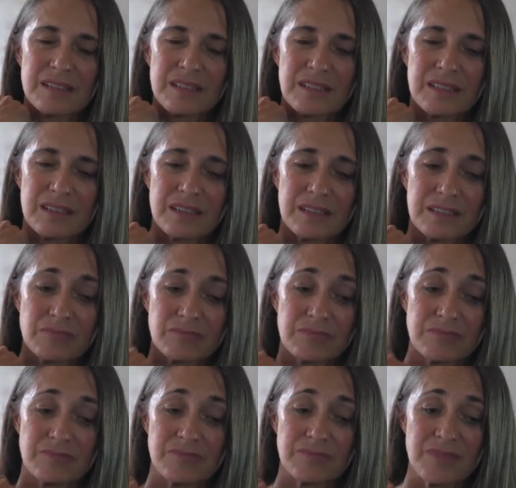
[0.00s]
he
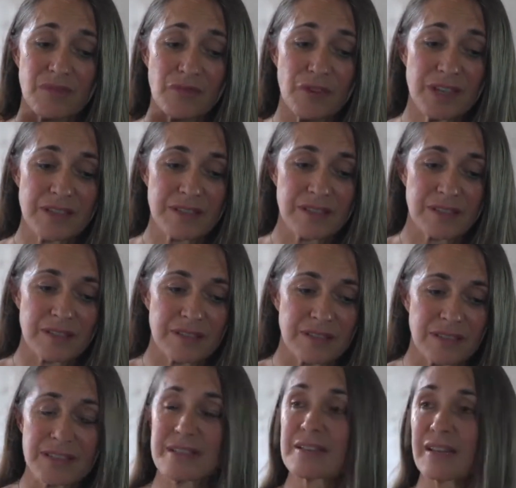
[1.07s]
invested
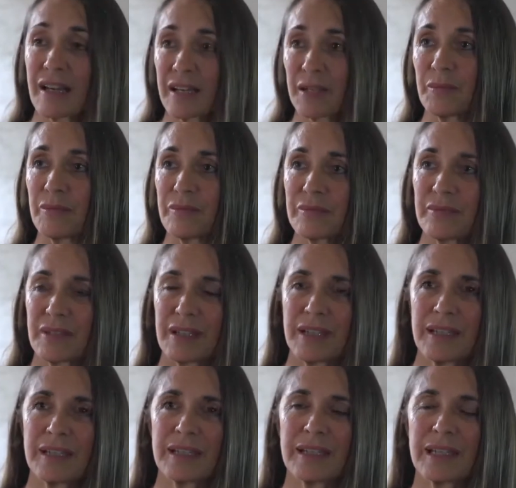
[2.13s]
this time
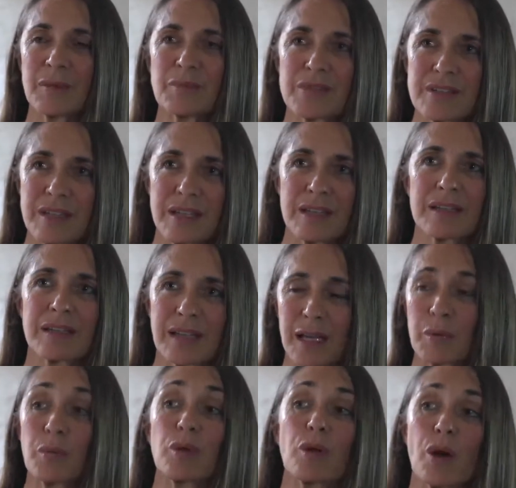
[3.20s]
and he kept saying that
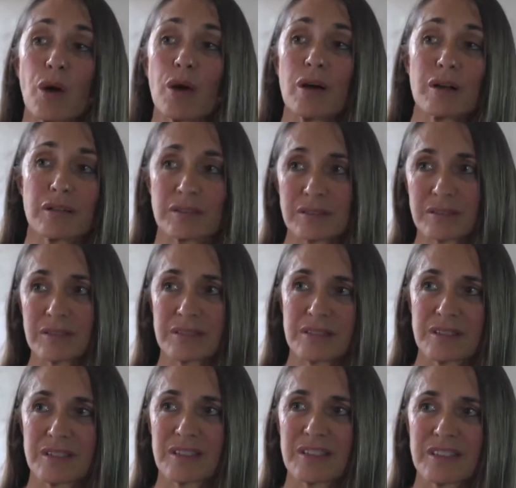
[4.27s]
I belonged
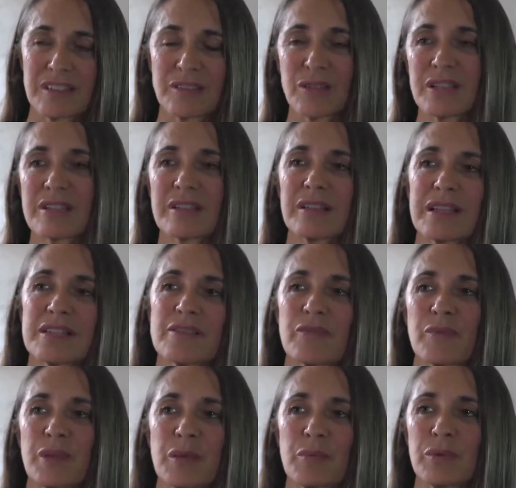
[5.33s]
to his class
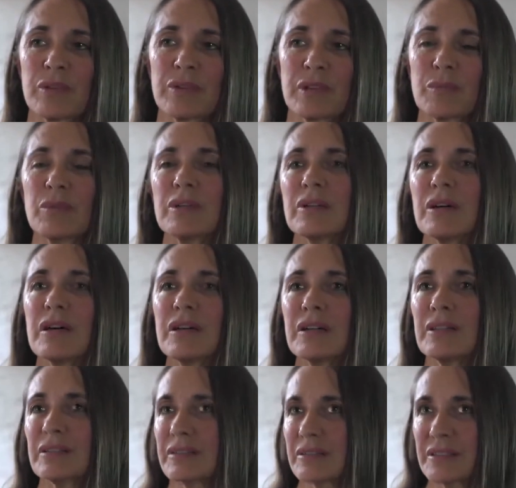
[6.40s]
of people, I
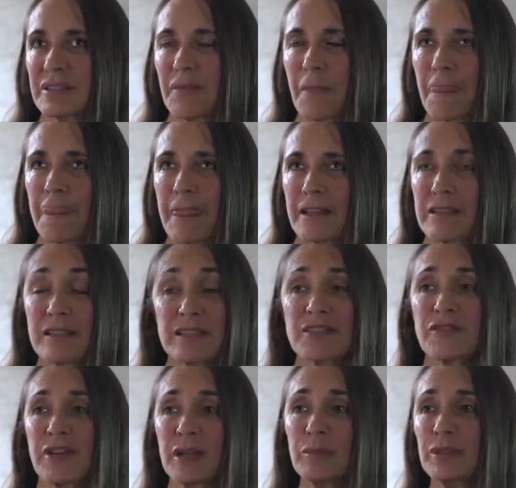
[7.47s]
belonged to
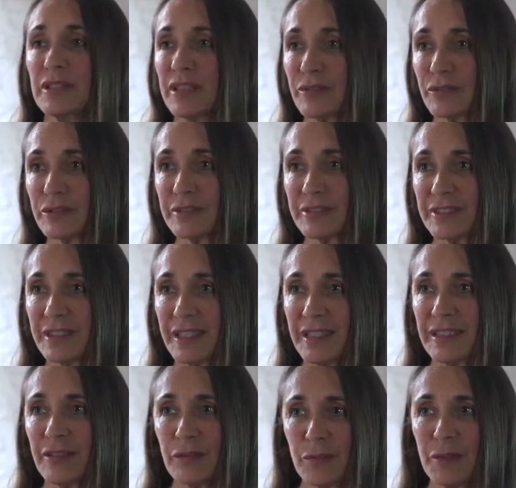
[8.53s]
his family even. I
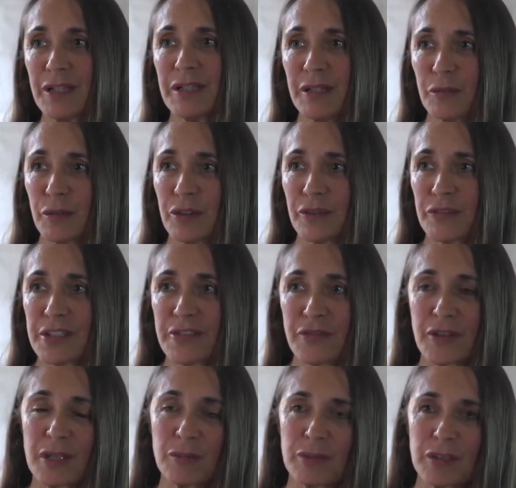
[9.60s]
never met anyone of his
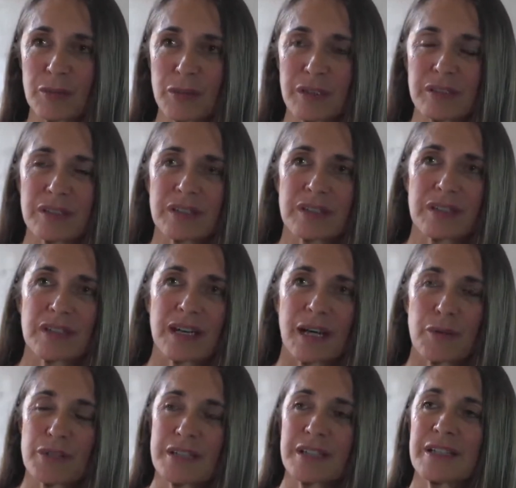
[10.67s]
family, but
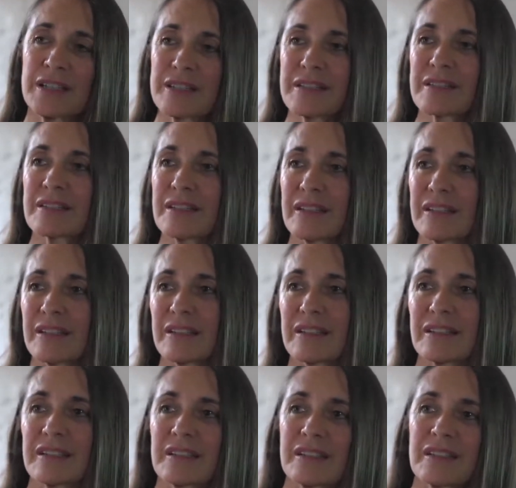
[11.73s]
I was in his
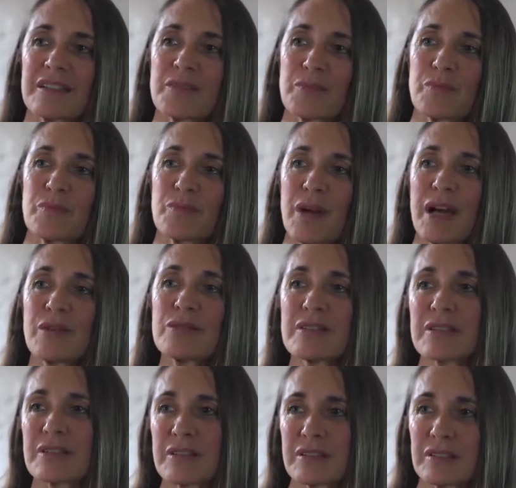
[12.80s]
his
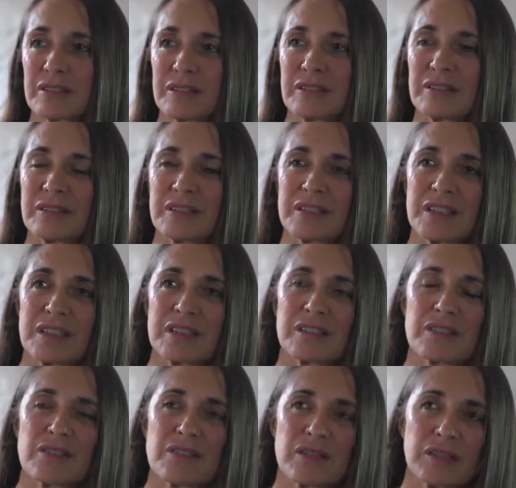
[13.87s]
houses and
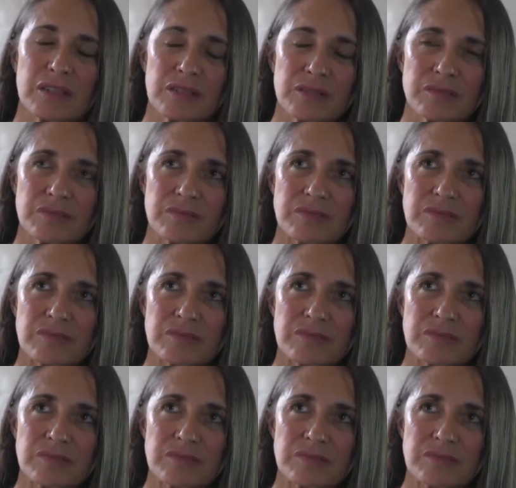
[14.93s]
so